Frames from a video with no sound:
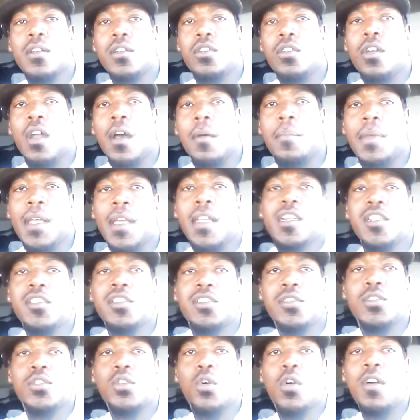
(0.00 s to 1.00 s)
You know what I mean? There's
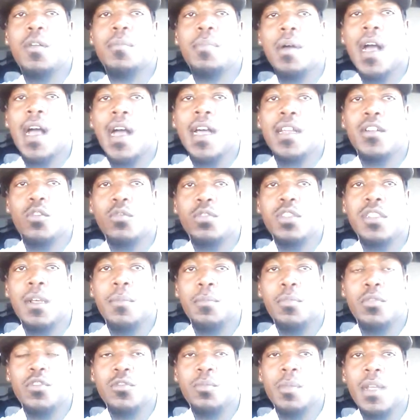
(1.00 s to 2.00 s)
a story behind those
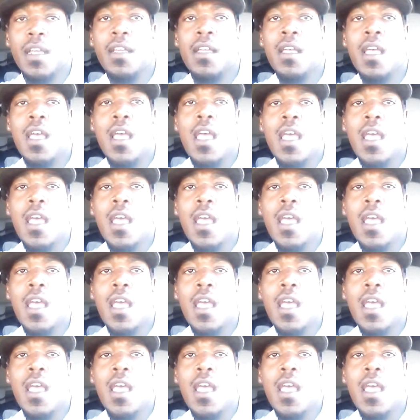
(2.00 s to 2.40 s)
symbols, man.